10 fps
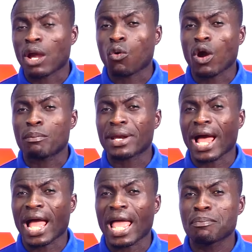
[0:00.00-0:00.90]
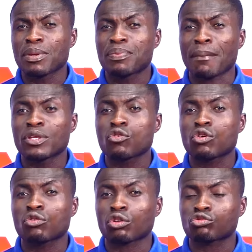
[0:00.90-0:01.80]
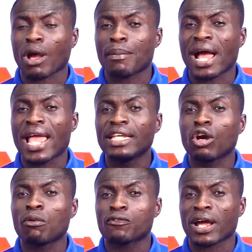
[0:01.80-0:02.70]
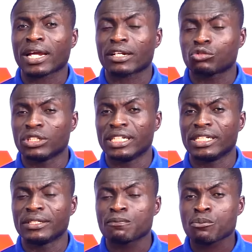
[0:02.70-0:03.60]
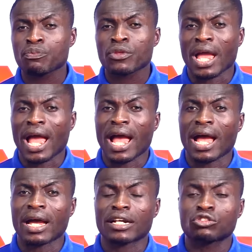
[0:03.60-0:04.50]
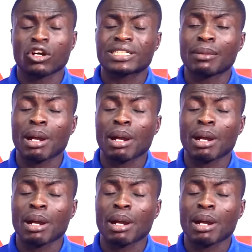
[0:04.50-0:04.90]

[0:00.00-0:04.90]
a warmer, and people, and you couldn't go to a bar, a Yomo Franca, Tuni, Dr.